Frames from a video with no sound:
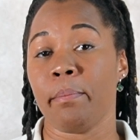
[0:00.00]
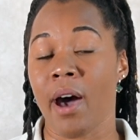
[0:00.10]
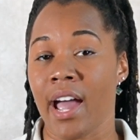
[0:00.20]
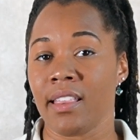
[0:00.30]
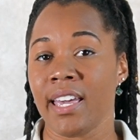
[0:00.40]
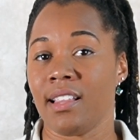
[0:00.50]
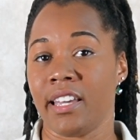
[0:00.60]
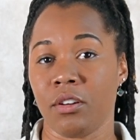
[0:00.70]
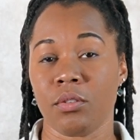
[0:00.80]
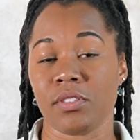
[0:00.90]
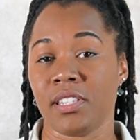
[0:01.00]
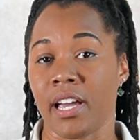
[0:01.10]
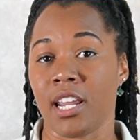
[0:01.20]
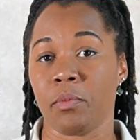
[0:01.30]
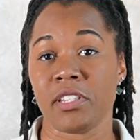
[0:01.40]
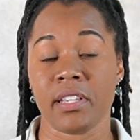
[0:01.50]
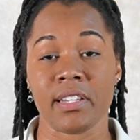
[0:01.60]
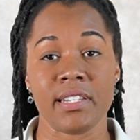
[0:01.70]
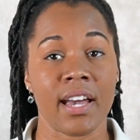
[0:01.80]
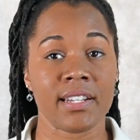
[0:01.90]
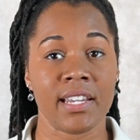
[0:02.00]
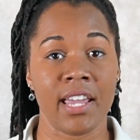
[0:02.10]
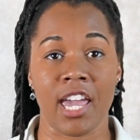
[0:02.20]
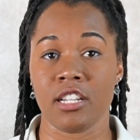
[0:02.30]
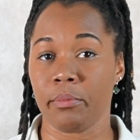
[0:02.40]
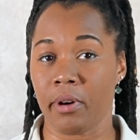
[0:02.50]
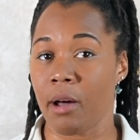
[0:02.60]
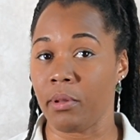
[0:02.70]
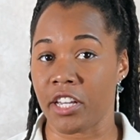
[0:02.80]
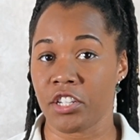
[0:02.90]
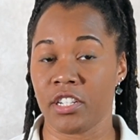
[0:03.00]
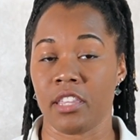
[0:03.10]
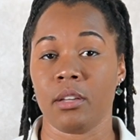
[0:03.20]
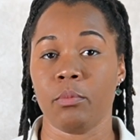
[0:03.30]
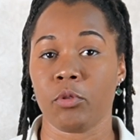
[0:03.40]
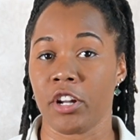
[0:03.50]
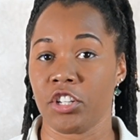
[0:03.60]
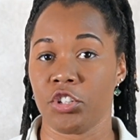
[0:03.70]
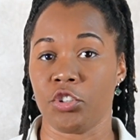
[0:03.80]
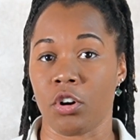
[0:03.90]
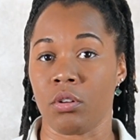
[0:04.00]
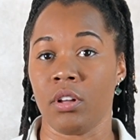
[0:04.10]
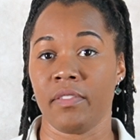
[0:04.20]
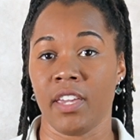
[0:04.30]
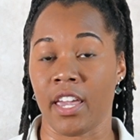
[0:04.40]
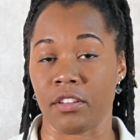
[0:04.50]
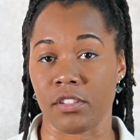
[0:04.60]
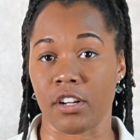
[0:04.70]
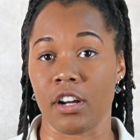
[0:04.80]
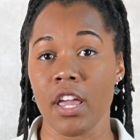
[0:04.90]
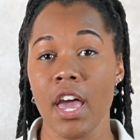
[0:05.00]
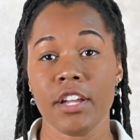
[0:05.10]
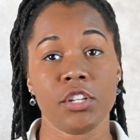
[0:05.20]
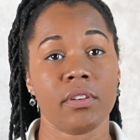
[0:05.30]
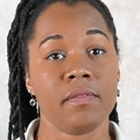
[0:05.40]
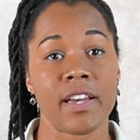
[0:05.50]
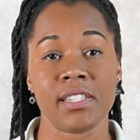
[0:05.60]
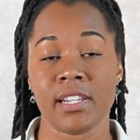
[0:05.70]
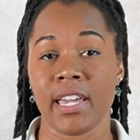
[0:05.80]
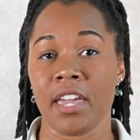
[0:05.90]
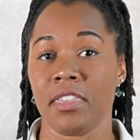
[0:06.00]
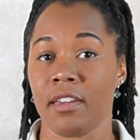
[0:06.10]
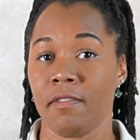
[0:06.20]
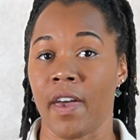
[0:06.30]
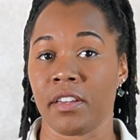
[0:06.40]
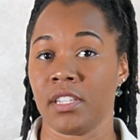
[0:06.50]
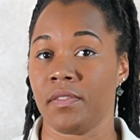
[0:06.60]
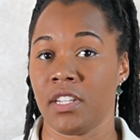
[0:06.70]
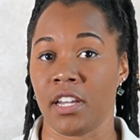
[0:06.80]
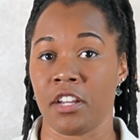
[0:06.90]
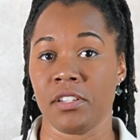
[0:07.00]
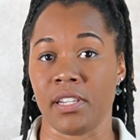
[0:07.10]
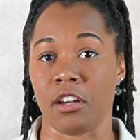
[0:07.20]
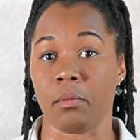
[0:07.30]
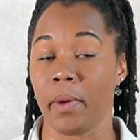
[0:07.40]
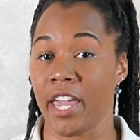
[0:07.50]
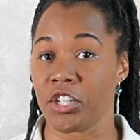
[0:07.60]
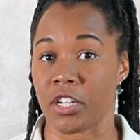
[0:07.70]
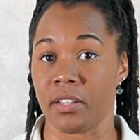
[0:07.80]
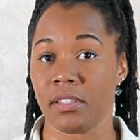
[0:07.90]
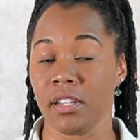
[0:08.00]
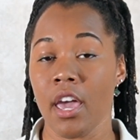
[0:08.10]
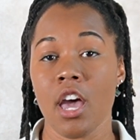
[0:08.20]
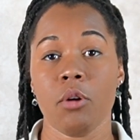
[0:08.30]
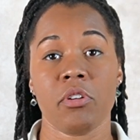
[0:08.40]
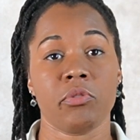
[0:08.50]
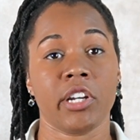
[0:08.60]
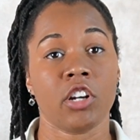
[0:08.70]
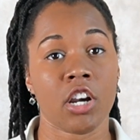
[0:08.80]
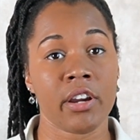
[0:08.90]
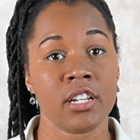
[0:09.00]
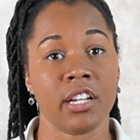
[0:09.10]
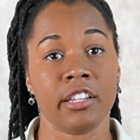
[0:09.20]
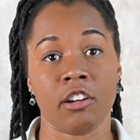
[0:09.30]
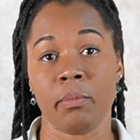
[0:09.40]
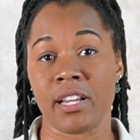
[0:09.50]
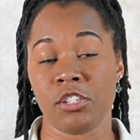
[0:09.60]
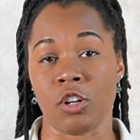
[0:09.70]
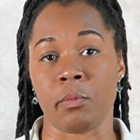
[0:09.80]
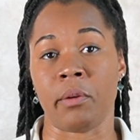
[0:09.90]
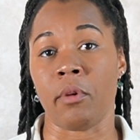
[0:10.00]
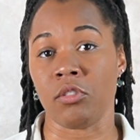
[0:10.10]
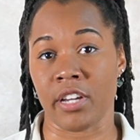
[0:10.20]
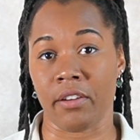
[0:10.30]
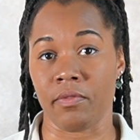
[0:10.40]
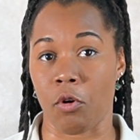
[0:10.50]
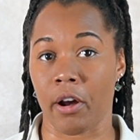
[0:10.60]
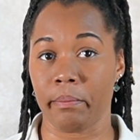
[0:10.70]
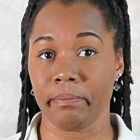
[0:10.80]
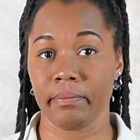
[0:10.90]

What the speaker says: pilot clinical study was conducted and published in the British Journal of Cancer to investigate the effects of THC on patients with recurrent glioblastoma multiforme.